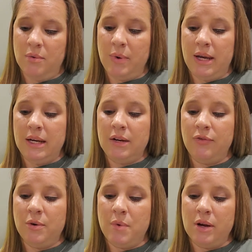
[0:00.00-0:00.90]
waited
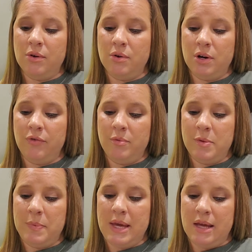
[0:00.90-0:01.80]
for one chord from the
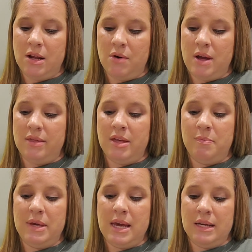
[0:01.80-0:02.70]
piano, and then
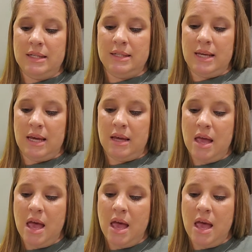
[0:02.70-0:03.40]
began to sing.